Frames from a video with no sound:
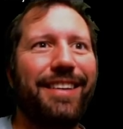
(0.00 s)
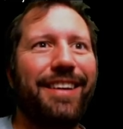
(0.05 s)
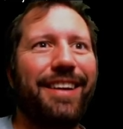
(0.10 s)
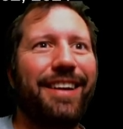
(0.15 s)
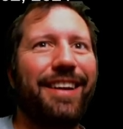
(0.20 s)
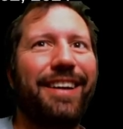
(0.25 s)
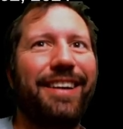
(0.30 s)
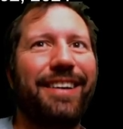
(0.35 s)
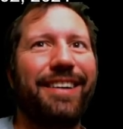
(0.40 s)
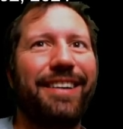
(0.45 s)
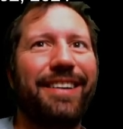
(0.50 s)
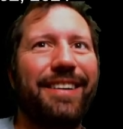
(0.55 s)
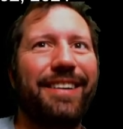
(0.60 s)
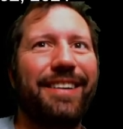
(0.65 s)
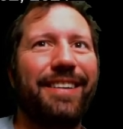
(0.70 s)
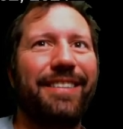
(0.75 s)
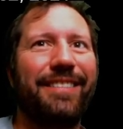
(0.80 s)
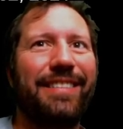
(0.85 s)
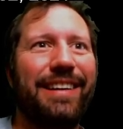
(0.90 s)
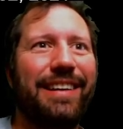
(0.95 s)

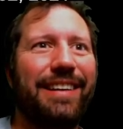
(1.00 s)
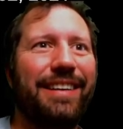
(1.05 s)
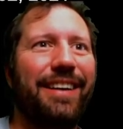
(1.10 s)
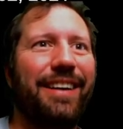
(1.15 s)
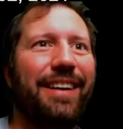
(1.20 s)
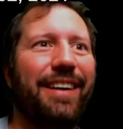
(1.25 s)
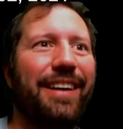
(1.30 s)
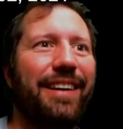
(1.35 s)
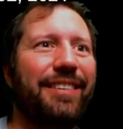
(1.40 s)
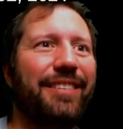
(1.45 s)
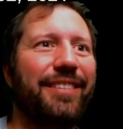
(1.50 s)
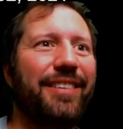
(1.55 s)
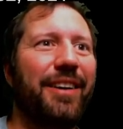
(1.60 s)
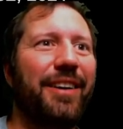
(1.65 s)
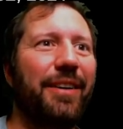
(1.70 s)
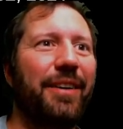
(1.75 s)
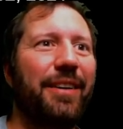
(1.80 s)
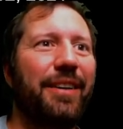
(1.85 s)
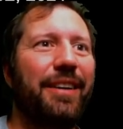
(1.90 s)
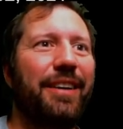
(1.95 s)
oh man. All right.
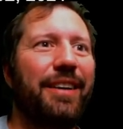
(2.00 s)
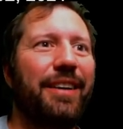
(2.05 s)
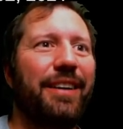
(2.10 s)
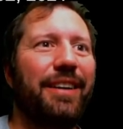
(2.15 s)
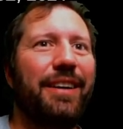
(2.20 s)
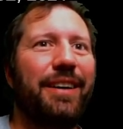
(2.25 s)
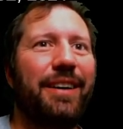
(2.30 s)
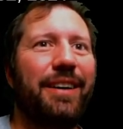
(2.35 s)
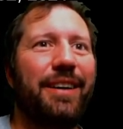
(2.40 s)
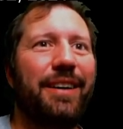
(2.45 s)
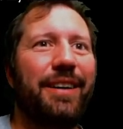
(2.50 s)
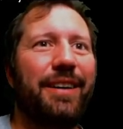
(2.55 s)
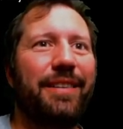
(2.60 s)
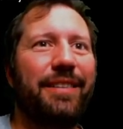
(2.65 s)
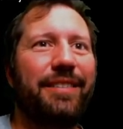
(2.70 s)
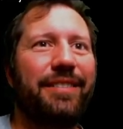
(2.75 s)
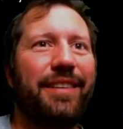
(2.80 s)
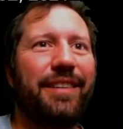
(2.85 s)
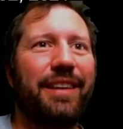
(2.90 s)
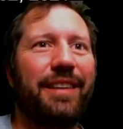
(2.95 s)
So uh,
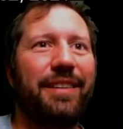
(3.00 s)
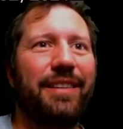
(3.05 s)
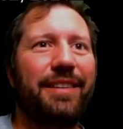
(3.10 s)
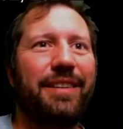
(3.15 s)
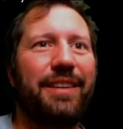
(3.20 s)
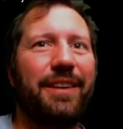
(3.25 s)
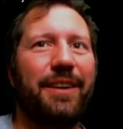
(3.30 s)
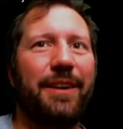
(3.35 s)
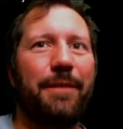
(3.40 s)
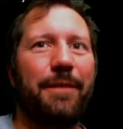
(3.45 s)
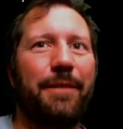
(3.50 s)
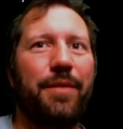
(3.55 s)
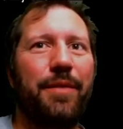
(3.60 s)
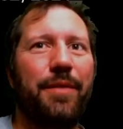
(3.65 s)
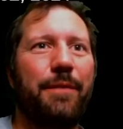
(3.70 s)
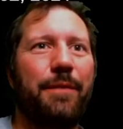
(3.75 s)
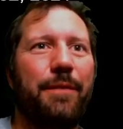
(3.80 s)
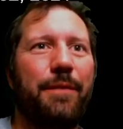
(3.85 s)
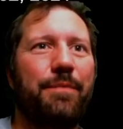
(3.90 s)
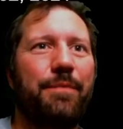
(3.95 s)
let's take a look here.
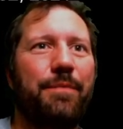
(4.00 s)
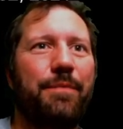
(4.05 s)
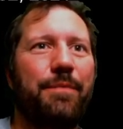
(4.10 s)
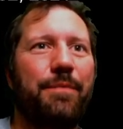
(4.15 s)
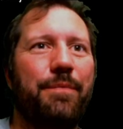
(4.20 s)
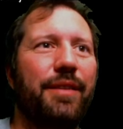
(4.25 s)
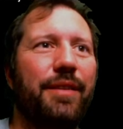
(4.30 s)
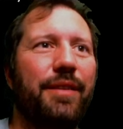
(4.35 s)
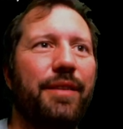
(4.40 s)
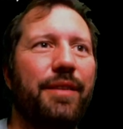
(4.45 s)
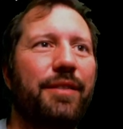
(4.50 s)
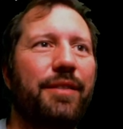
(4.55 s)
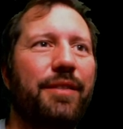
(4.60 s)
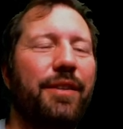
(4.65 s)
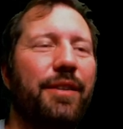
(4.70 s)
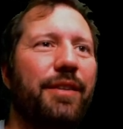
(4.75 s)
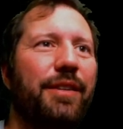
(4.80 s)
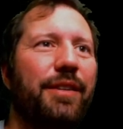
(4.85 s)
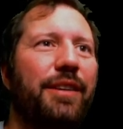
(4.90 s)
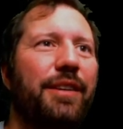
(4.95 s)
Um,
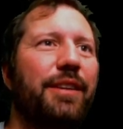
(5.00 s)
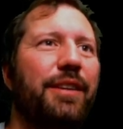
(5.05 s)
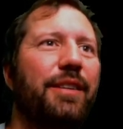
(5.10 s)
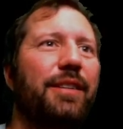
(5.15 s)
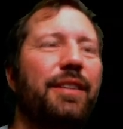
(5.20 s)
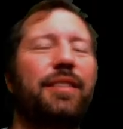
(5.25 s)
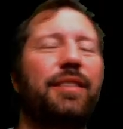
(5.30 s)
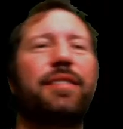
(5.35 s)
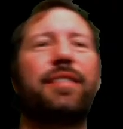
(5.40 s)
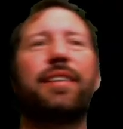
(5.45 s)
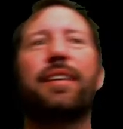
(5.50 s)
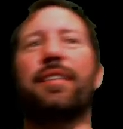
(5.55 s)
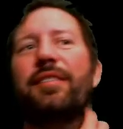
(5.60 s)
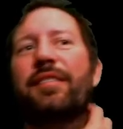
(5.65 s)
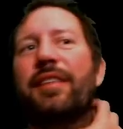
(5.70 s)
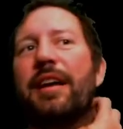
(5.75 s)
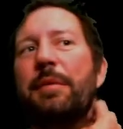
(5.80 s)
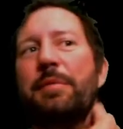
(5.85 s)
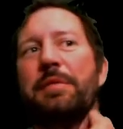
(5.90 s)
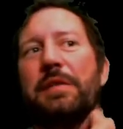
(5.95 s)
go in here, and this is how
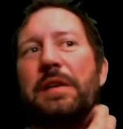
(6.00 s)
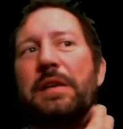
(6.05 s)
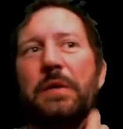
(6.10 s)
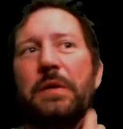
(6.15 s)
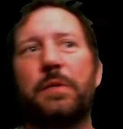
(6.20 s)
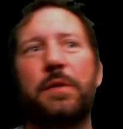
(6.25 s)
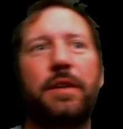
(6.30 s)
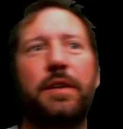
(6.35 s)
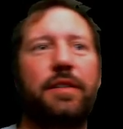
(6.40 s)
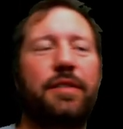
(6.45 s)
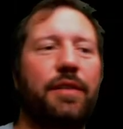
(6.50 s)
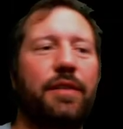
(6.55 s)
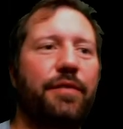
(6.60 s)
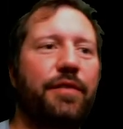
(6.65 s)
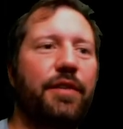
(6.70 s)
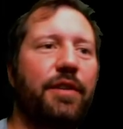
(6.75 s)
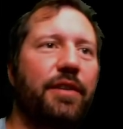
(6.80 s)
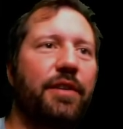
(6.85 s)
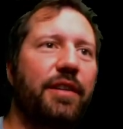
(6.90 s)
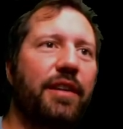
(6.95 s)
Snapshot works. If
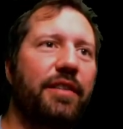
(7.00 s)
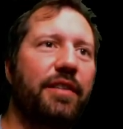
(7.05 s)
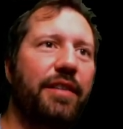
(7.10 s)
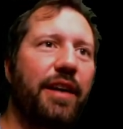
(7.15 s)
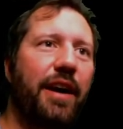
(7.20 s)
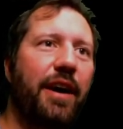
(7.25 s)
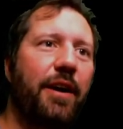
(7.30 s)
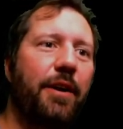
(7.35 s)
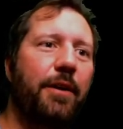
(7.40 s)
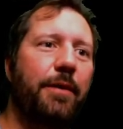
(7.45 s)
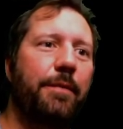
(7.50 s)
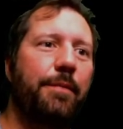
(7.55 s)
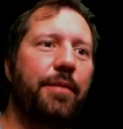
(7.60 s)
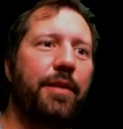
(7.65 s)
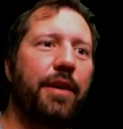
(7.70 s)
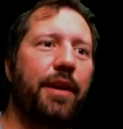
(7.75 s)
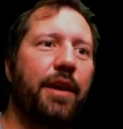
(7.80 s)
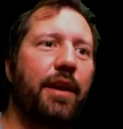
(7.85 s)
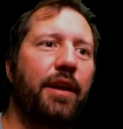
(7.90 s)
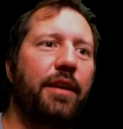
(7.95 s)
you're in a DAO,
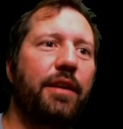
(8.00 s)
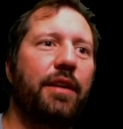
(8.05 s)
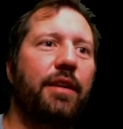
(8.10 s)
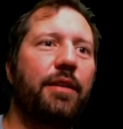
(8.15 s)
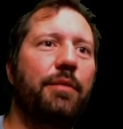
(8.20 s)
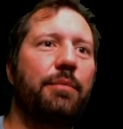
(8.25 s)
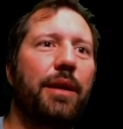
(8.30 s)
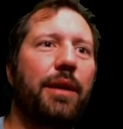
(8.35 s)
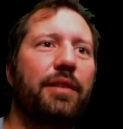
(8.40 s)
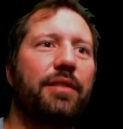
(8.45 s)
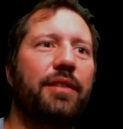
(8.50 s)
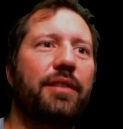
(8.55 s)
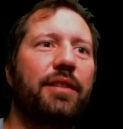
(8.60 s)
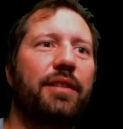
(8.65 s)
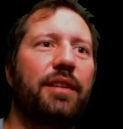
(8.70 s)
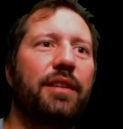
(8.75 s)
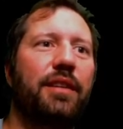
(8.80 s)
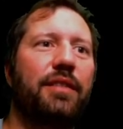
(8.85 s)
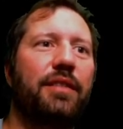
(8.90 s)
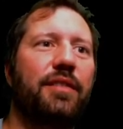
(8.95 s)
and it
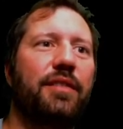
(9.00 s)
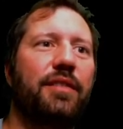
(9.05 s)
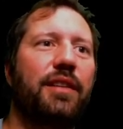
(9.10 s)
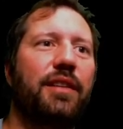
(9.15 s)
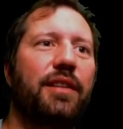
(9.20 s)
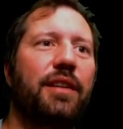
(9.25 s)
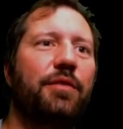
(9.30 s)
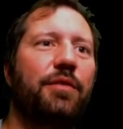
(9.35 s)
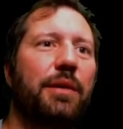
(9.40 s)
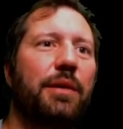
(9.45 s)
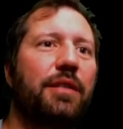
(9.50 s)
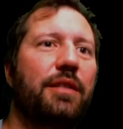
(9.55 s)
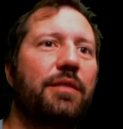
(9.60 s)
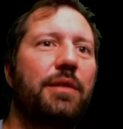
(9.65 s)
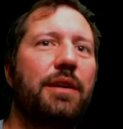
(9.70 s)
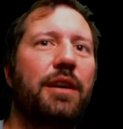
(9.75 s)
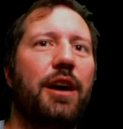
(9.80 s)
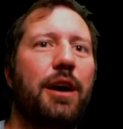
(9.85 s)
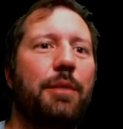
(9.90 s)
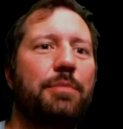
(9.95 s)
basically it just gives me
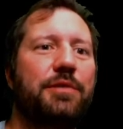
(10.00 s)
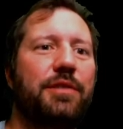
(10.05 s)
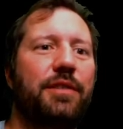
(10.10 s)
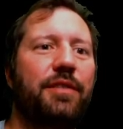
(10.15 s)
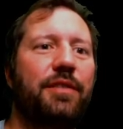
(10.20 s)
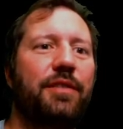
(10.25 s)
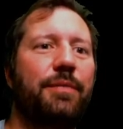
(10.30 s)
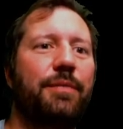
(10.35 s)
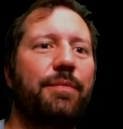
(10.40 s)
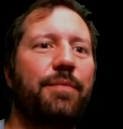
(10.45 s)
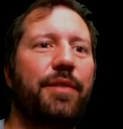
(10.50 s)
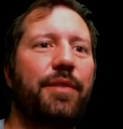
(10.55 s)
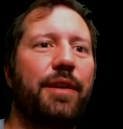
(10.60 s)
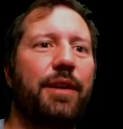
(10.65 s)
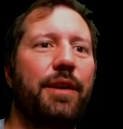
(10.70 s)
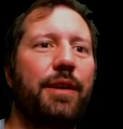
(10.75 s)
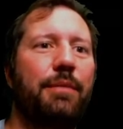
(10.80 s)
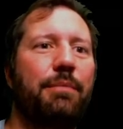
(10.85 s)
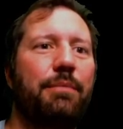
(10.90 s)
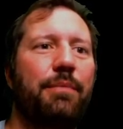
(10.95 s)
three options,
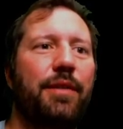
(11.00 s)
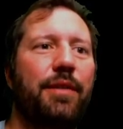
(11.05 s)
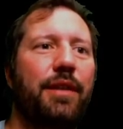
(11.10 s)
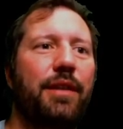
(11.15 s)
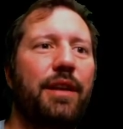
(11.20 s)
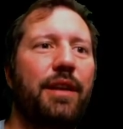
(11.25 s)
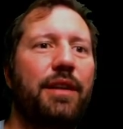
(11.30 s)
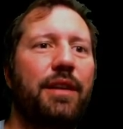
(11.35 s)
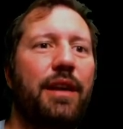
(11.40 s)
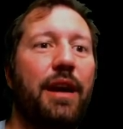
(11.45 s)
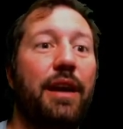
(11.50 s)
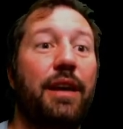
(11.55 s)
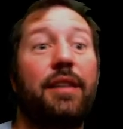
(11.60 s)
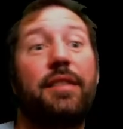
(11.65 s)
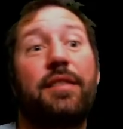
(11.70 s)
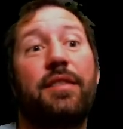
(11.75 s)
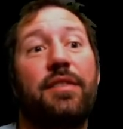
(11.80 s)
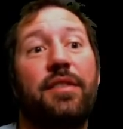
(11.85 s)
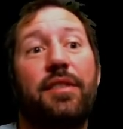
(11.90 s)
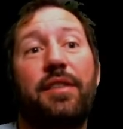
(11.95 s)
and and then I get
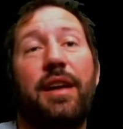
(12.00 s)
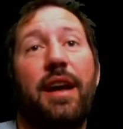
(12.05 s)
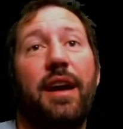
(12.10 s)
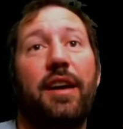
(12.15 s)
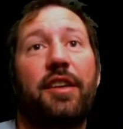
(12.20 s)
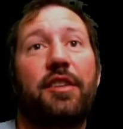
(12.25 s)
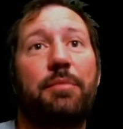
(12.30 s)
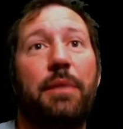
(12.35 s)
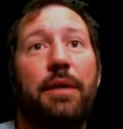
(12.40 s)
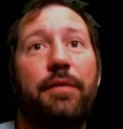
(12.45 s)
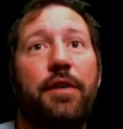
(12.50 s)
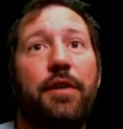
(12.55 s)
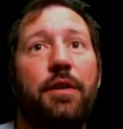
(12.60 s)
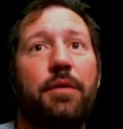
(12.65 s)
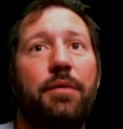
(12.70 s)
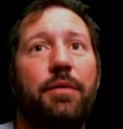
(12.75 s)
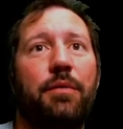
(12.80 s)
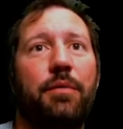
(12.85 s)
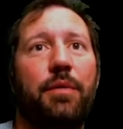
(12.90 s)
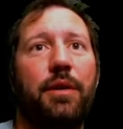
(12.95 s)
to just cast my
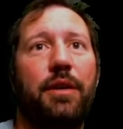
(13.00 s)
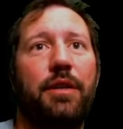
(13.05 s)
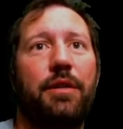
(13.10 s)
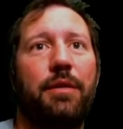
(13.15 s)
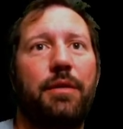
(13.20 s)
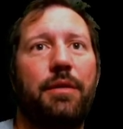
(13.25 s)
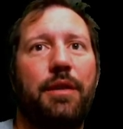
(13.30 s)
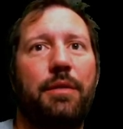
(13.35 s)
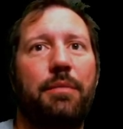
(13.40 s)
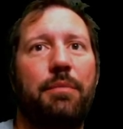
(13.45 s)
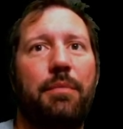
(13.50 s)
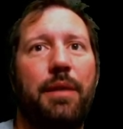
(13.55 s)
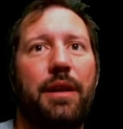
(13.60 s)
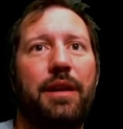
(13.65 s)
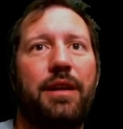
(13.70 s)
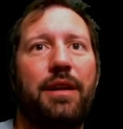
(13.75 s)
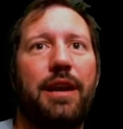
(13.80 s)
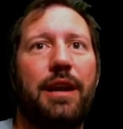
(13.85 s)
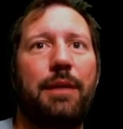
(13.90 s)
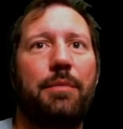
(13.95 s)
vote with the
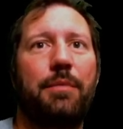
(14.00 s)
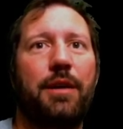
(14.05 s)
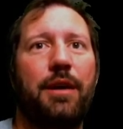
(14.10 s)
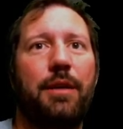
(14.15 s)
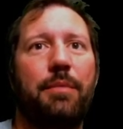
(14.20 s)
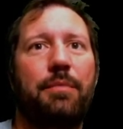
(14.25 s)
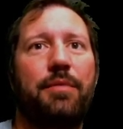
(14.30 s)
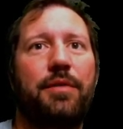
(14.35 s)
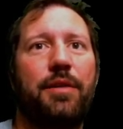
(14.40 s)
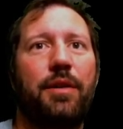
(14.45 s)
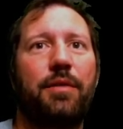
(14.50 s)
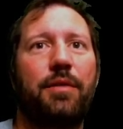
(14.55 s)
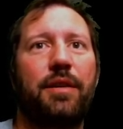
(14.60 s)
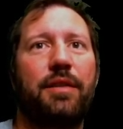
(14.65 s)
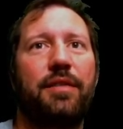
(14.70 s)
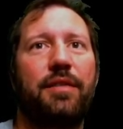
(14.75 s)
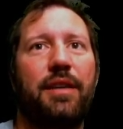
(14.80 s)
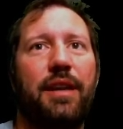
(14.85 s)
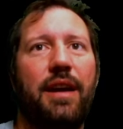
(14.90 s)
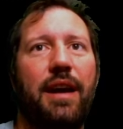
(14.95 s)
Metagame Hub
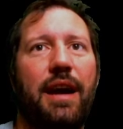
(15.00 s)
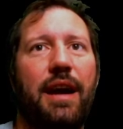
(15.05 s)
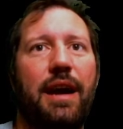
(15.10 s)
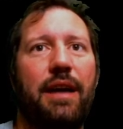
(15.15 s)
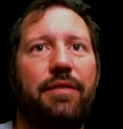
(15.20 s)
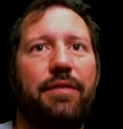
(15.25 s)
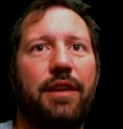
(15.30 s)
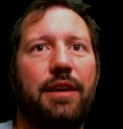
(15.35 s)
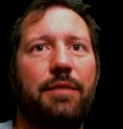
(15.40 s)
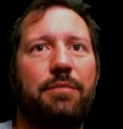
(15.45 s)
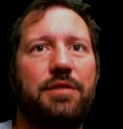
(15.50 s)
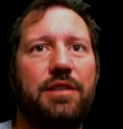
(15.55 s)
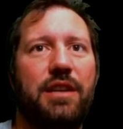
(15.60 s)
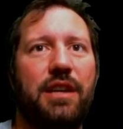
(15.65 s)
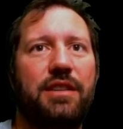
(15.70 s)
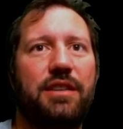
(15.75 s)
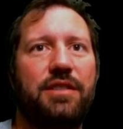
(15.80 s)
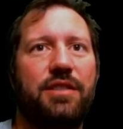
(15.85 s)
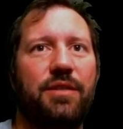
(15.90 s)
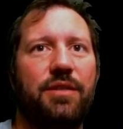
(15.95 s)
tokens that I have, the
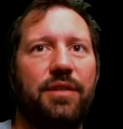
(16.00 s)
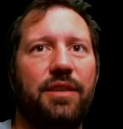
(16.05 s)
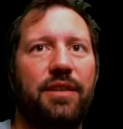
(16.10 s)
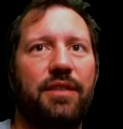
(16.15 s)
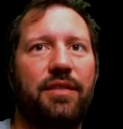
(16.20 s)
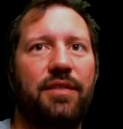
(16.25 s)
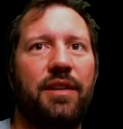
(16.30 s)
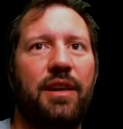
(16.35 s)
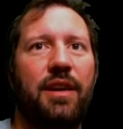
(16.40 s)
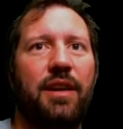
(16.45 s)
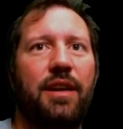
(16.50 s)
MGH tokens.